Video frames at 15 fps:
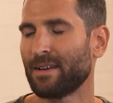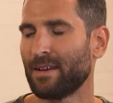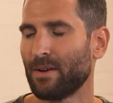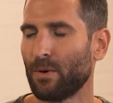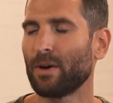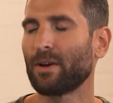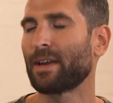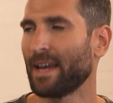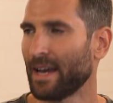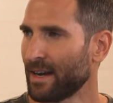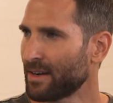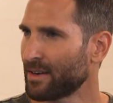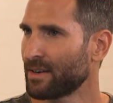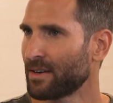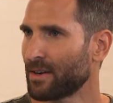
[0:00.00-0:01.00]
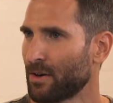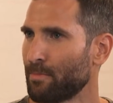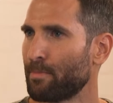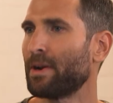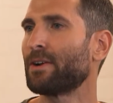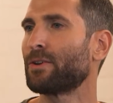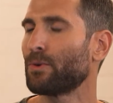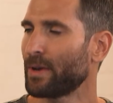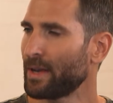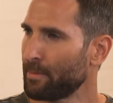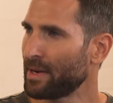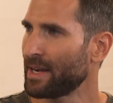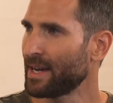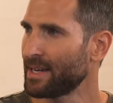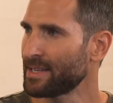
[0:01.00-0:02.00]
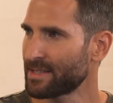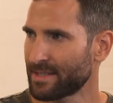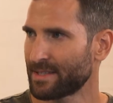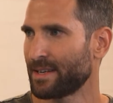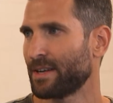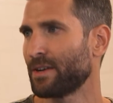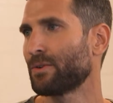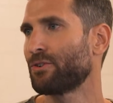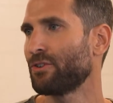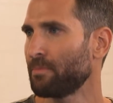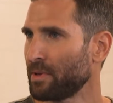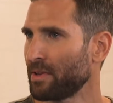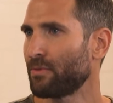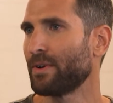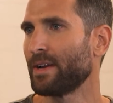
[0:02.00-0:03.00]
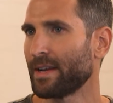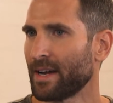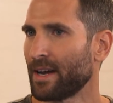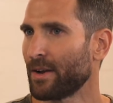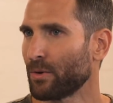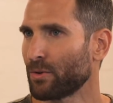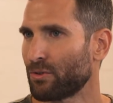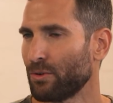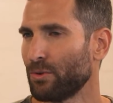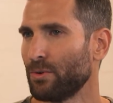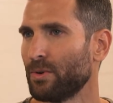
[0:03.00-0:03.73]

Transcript: Well, yeah. Compared to EBS, GP3 and IO2,